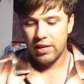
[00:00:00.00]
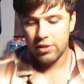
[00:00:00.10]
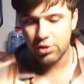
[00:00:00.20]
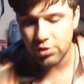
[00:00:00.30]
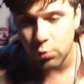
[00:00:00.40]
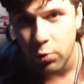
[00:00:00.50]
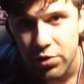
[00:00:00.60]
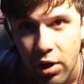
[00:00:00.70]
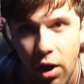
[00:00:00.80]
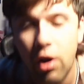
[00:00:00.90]
just
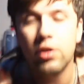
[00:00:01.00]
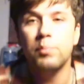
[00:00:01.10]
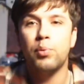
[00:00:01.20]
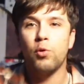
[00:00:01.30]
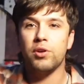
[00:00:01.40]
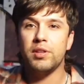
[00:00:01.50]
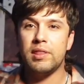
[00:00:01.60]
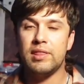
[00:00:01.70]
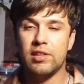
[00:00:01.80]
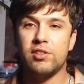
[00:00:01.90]
what's on board
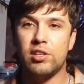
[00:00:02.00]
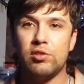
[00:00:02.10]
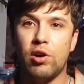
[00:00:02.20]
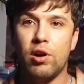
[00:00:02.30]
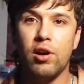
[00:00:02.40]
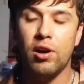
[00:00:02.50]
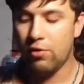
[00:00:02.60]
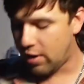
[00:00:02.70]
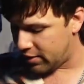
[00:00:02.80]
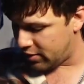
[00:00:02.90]
this guitar
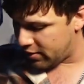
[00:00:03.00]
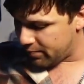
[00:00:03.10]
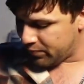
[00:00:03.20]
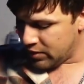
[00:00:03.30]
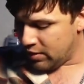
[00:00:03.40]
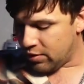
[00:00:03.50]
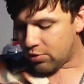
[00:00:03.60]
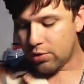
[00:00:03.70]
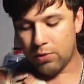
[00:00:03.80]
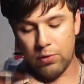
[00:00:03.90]
right here.
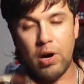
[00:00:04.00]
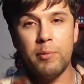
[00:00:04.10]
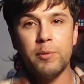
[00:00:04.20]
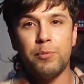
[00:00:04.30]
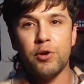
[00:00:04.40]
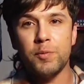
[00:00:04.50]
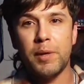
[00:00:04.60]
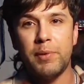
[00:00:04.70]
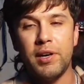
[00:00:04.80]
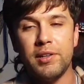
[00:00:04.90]
So I'm gonna push my
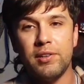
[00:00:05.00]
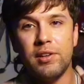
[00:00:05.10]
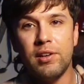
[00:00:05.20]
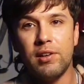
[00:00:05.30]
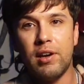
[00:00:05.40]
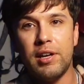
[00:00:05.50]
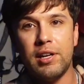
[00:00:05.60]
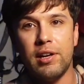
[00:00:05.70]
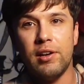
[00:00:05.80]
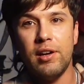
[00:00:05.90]
button right
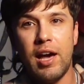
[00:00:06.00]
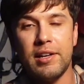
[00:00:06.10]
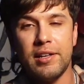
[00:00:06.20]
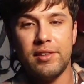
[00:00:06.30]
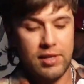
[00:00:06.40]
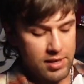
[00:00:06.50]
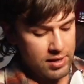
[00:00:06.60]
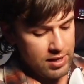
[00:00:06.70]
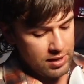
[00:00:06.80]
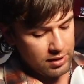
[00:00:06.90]
here and I see
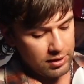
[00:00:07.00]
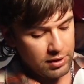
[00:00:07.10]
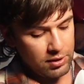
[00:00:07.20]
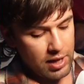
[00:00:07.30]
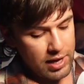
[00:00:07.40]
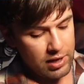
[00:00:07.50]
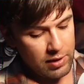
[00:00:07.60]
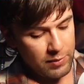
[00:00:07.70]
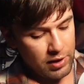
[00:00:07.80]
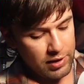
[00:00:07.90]
the little light
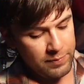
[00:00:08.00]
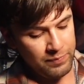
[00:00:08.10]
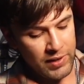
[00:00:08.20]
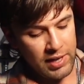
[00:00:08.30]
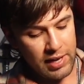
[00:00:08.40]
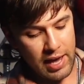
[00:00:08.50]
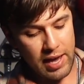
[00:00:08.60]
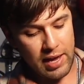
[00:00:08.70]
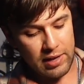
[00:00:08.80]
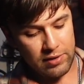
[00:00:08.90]
come on,
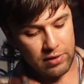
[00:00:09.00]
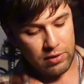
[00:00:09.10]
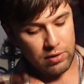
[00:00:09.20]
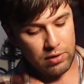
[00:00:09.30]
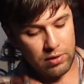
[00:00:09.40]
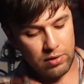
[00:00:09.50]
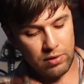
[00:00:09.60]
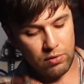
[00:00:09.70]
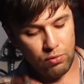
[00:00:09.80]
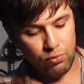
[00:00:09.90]
and
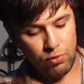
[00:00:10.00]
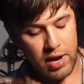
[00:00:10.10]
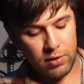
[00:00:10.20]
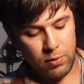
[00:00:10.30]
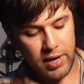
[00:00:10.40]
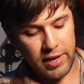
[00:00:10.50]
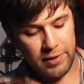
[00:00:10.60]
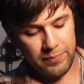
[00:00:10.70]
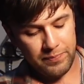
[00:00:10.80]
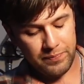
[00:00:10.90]
right away